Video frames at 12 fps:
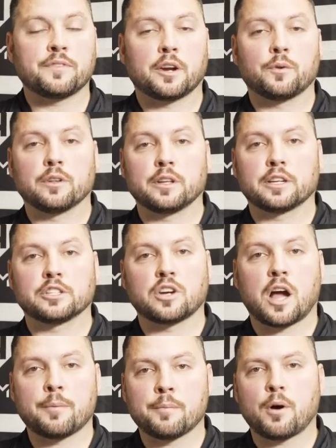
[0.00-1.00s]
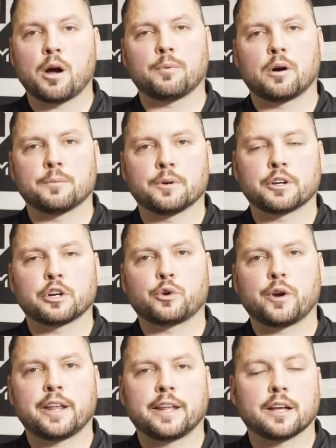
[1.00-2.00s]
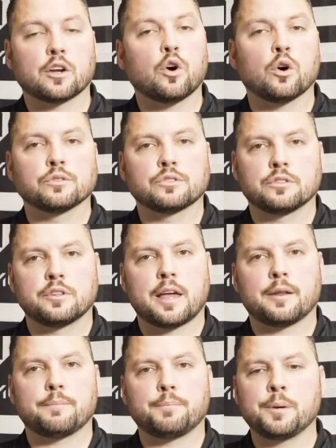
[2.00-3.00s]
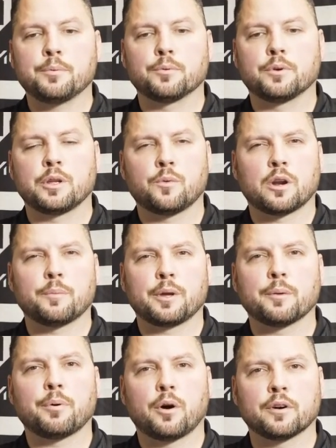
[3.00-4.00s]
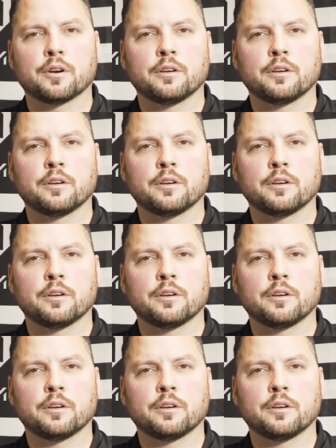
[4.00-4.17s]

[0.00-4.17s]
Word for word: done a really good job at Mob Armor in creating a culture that people really want to be a part